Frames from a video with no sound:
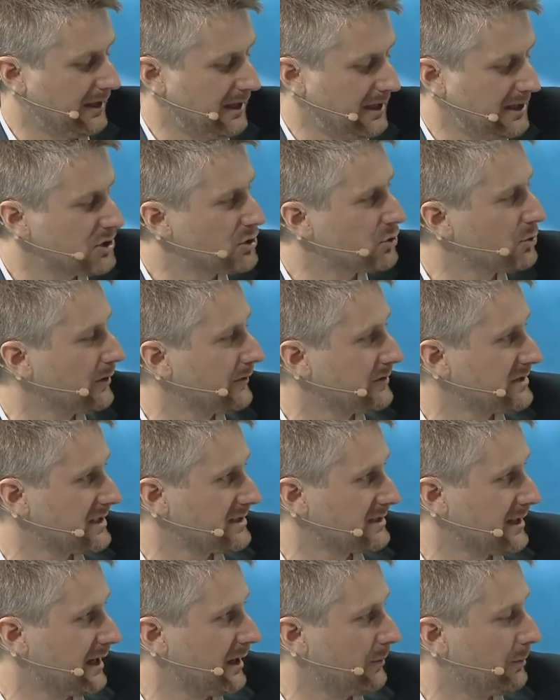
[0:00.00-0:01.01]
the issue of
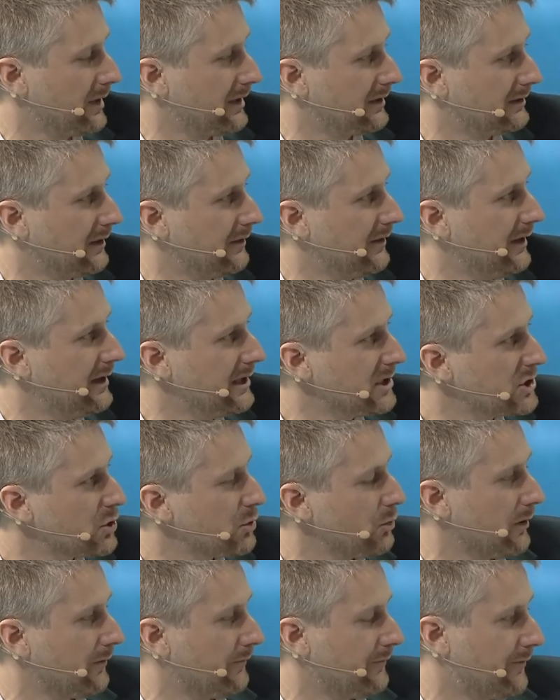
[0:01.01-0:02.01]
sustainability, the
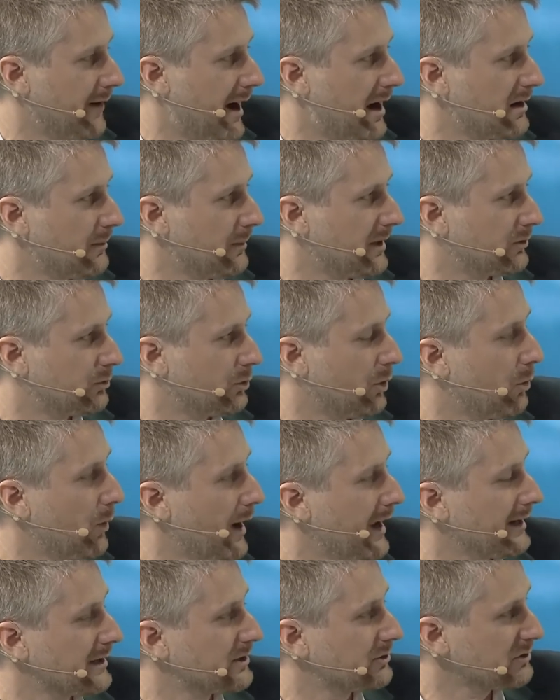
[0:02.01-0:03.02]
issue of environmental
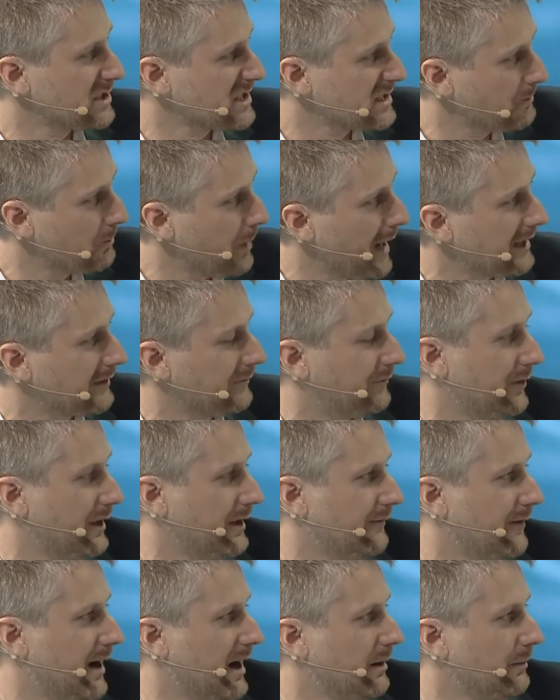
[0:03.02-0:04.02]
awareness, respect
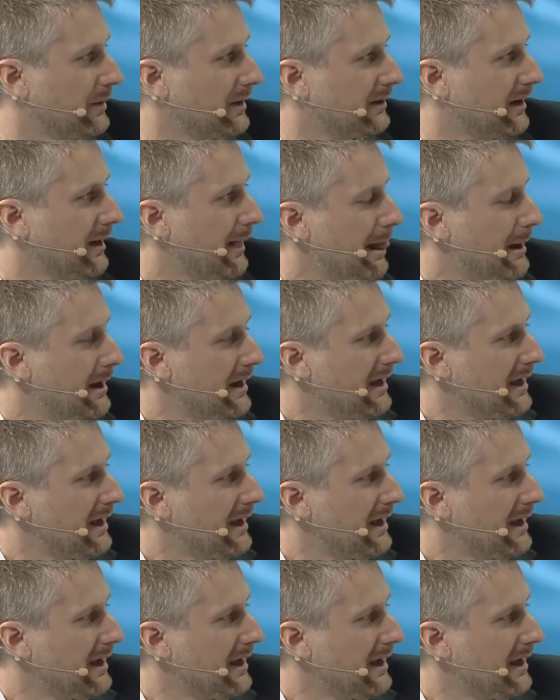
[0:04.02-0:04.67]
for the environment,